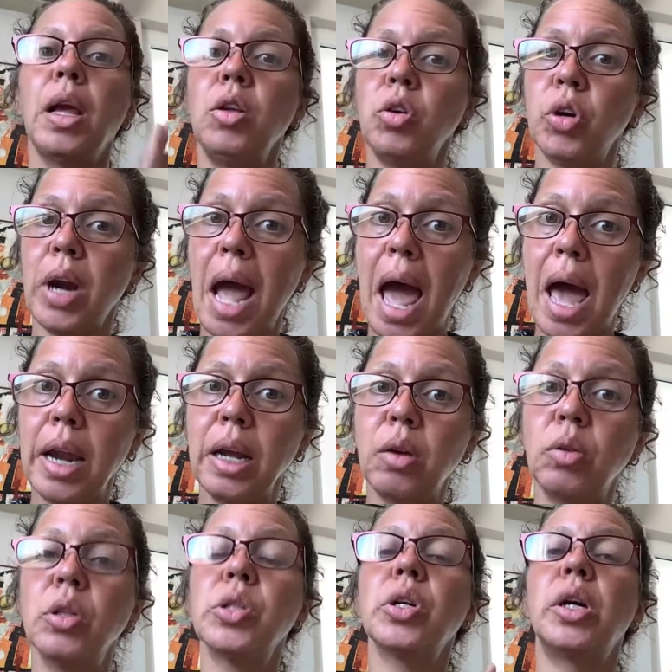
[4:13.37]
your
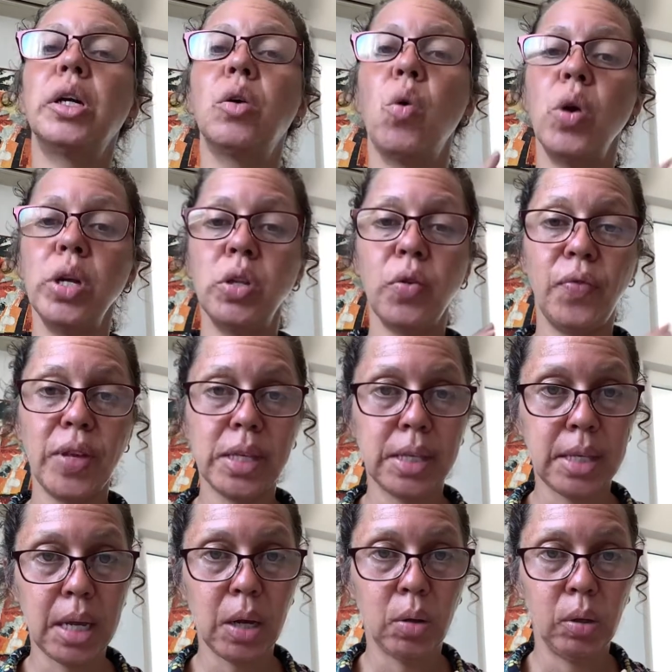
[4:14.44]
articles are going to be
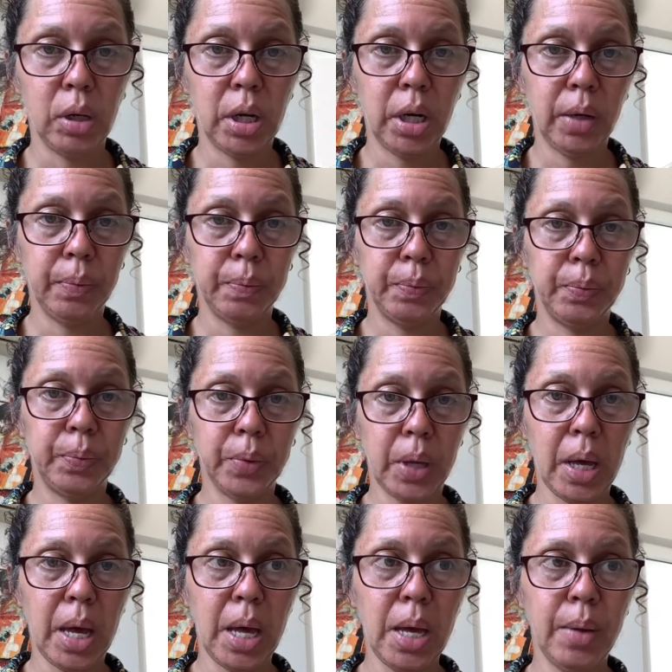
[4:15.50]
singular,
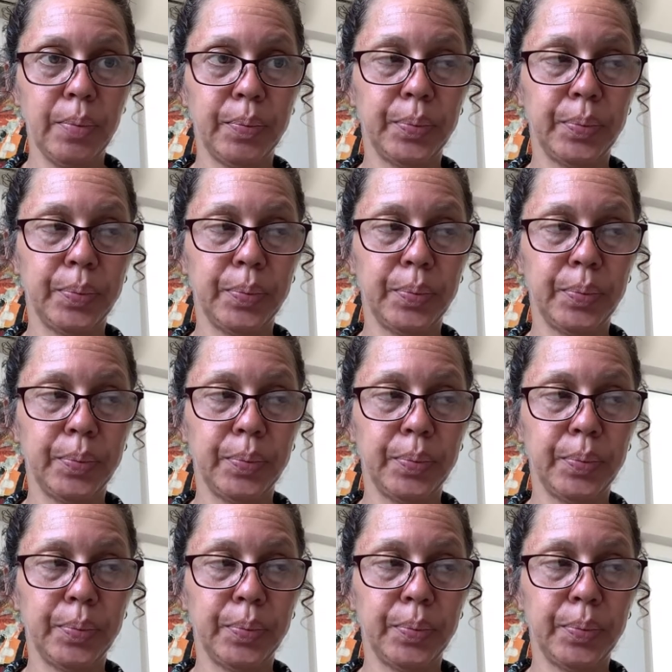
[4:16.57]
okay?